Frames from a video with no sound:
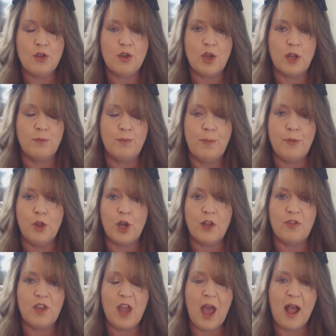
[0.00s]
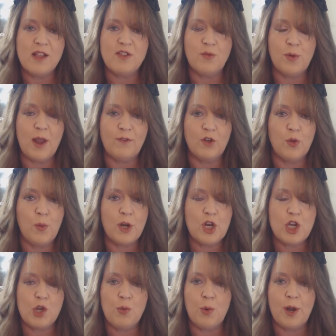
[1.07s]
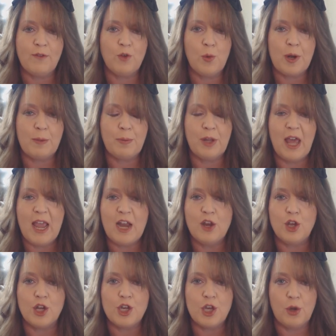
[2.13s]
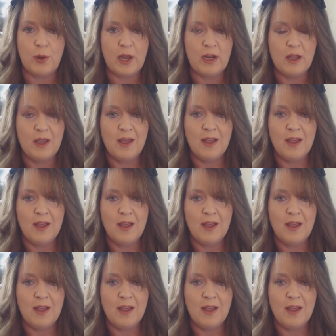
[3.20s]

you can look at the odds or whatever you want to do, whatever you want to play, and you could do it.